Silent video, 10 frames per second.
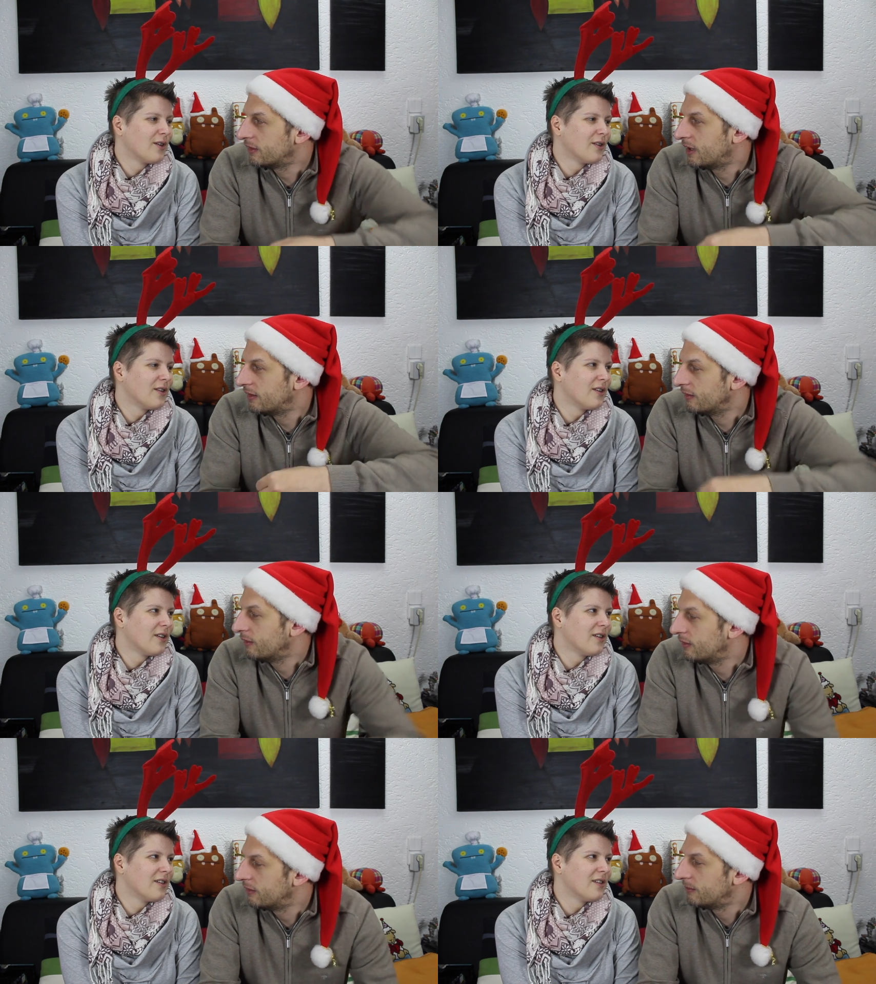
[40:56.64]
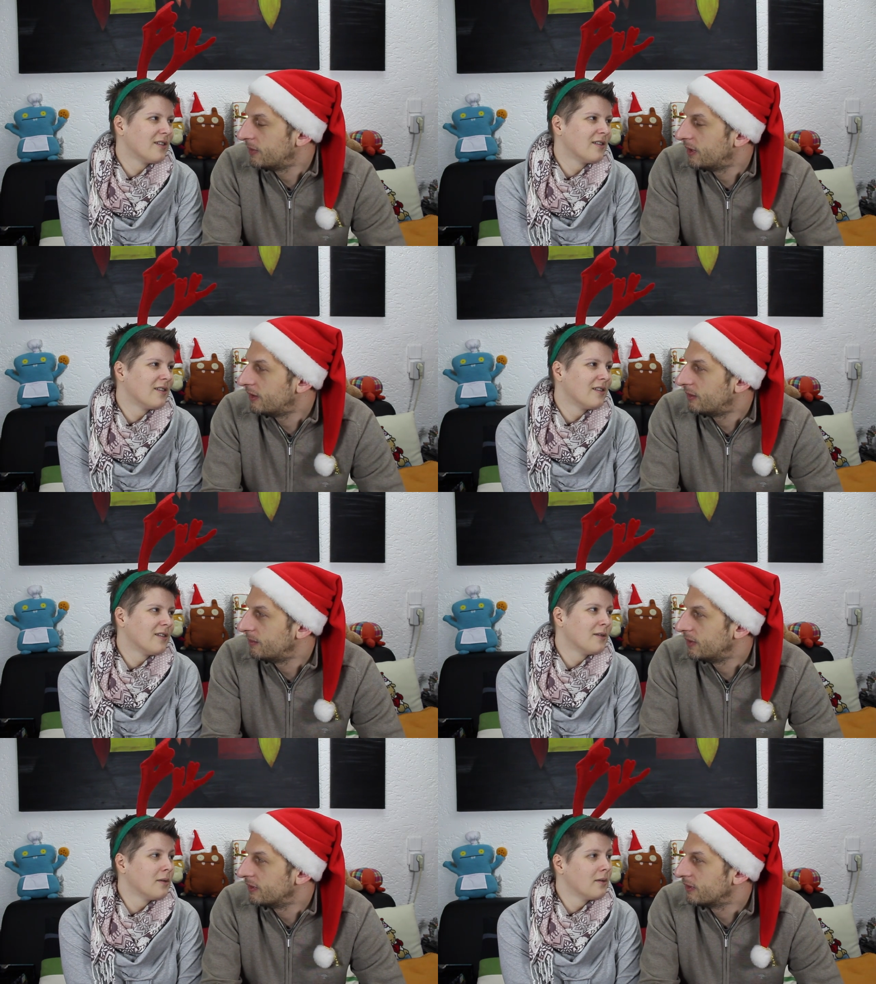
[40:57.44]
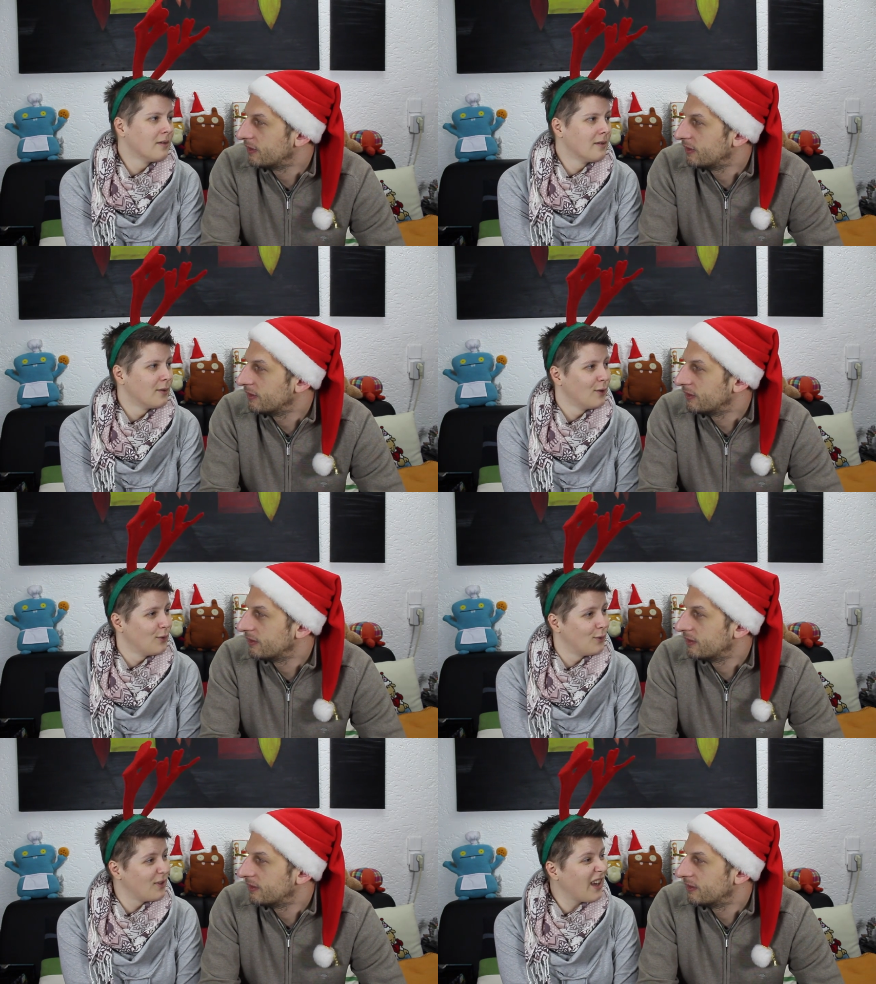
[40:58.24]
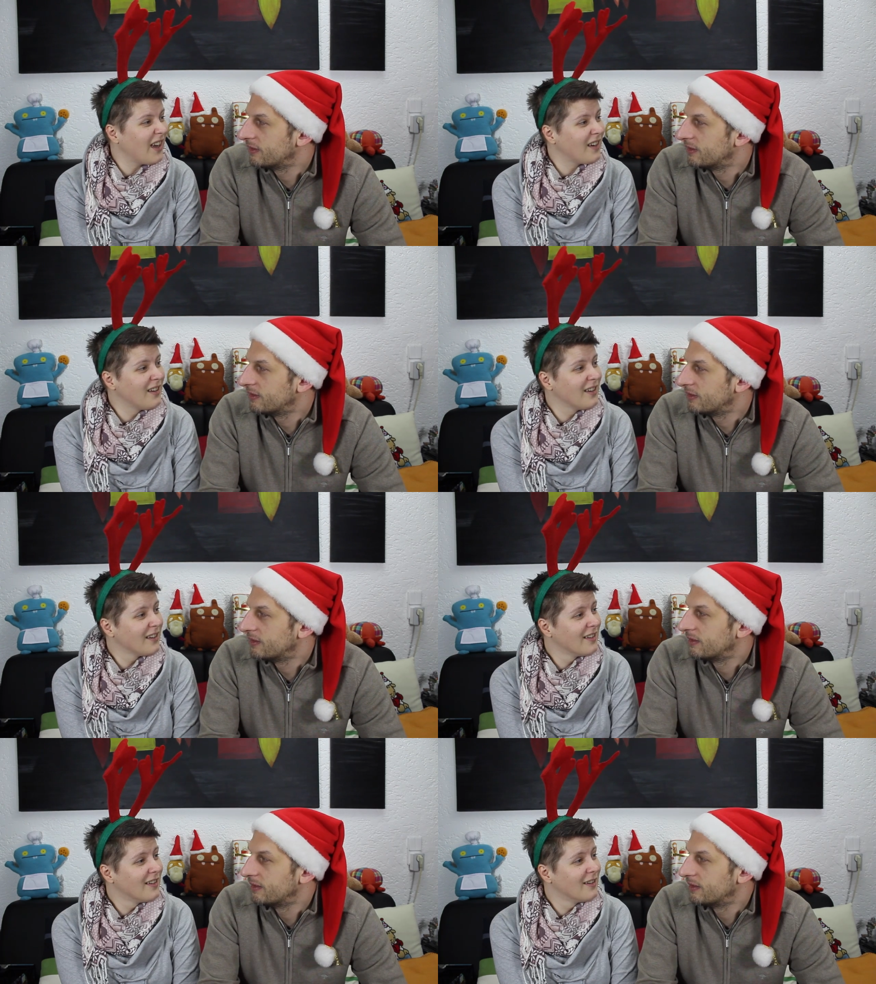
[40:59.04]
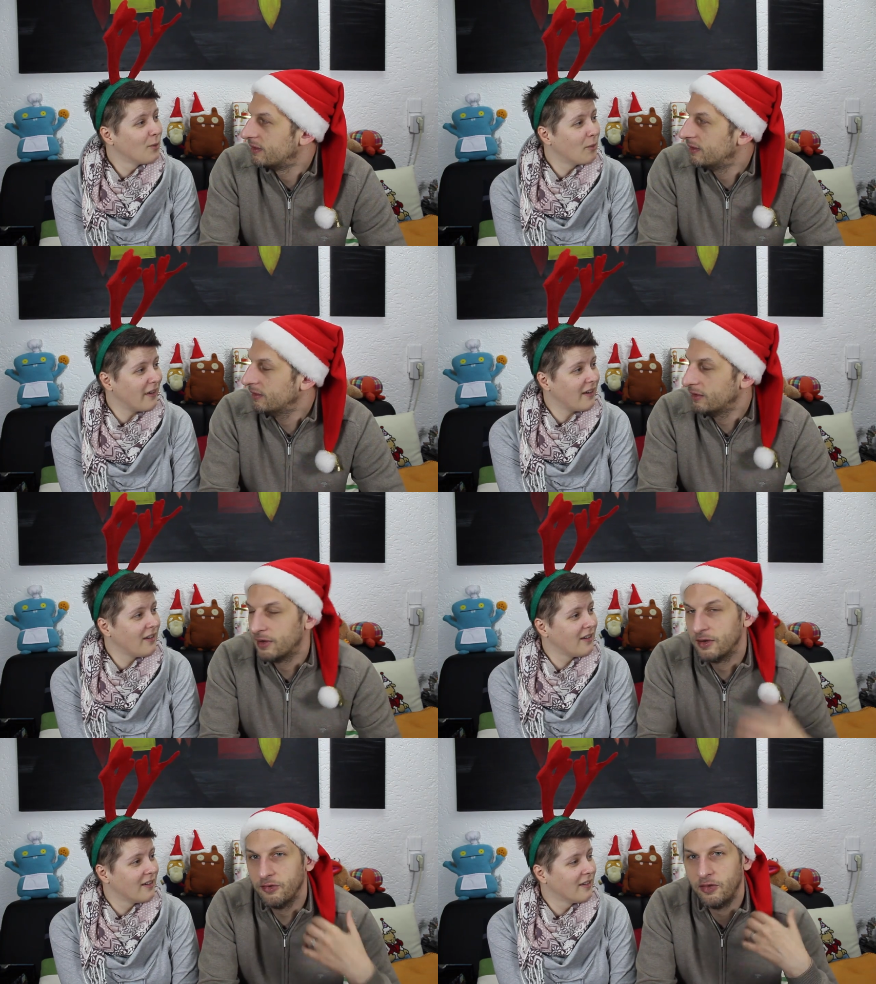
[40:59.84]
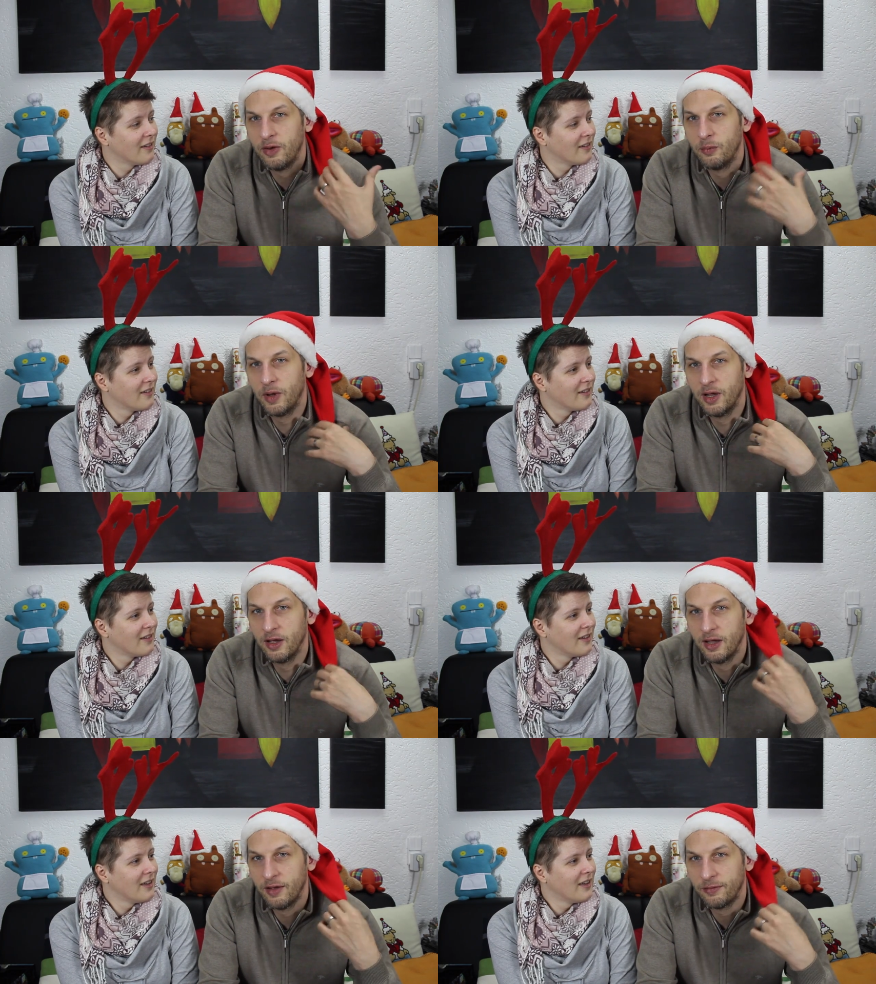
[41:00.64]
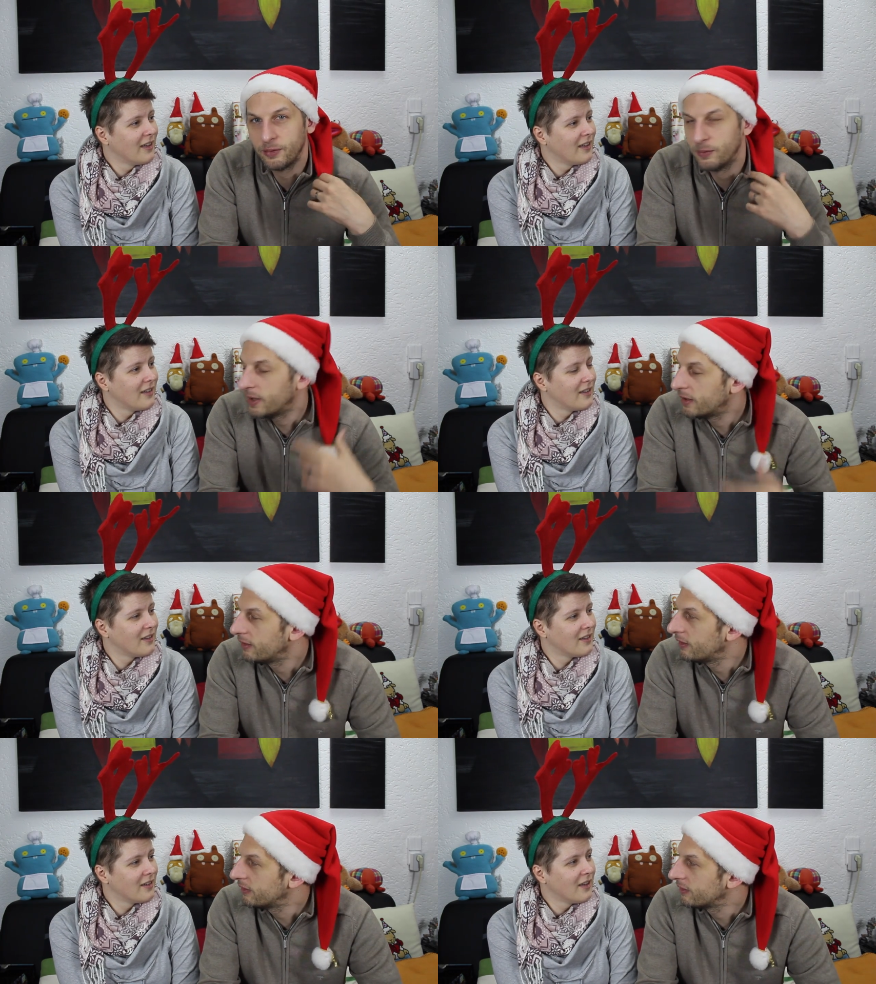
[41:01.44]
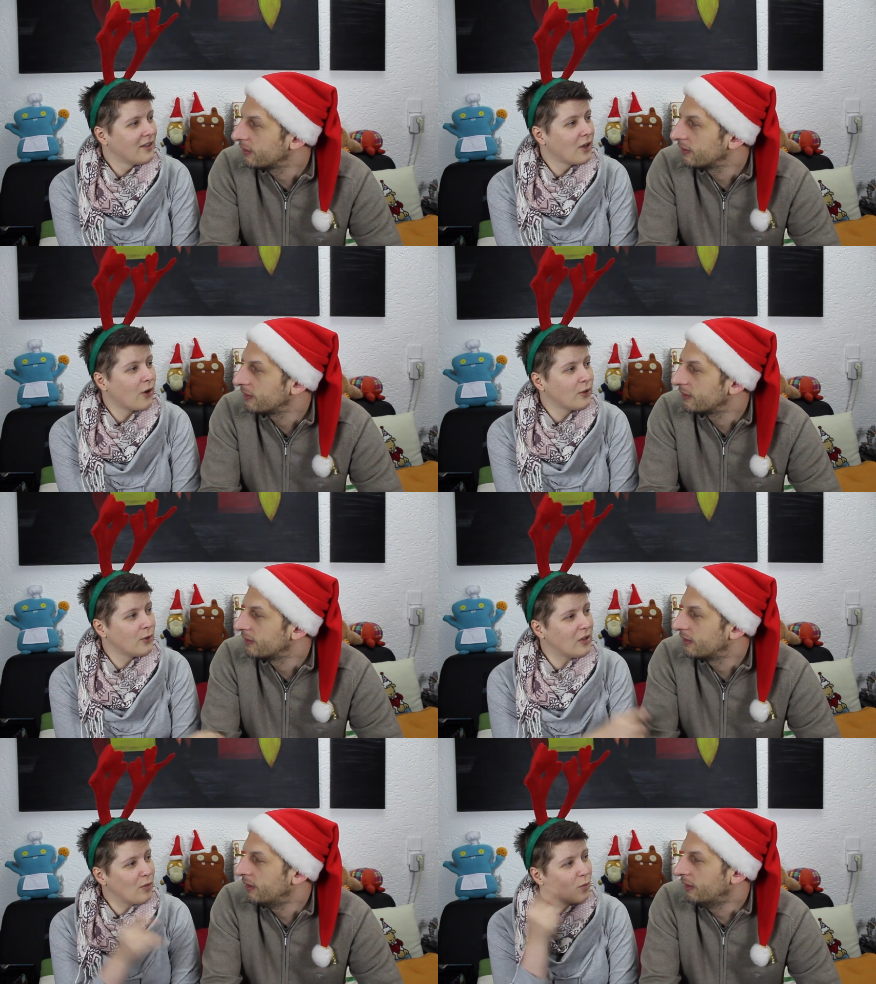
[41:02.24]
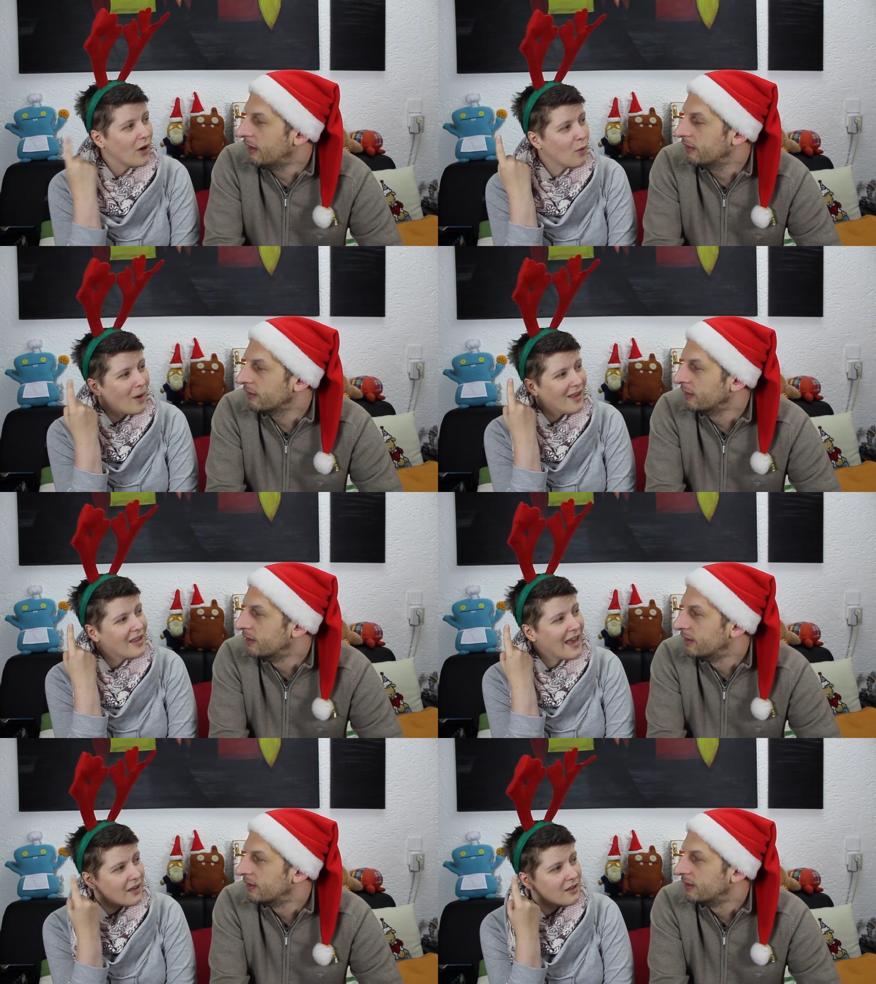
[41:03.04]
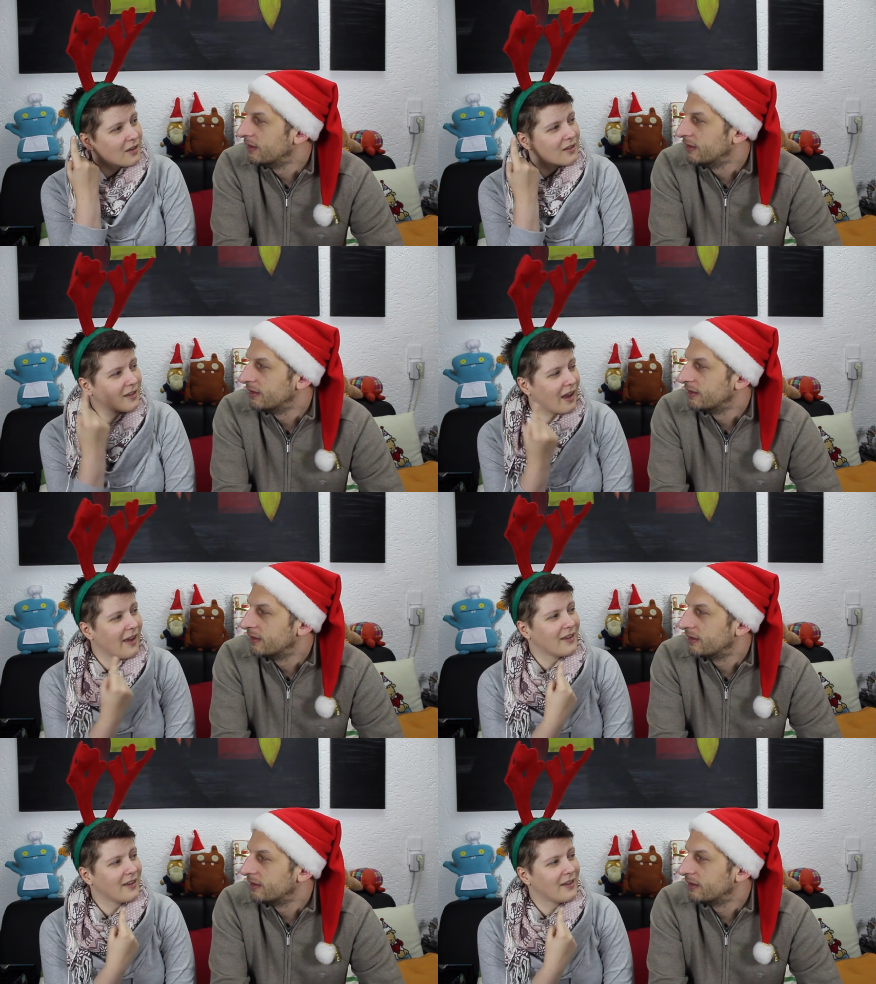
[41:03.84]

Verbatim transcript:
Speaker 1: kids on my arm and. You do that? When? Isn't that why I have to wear this?
Speaker 2: No, you didn't want to wear the antlers. I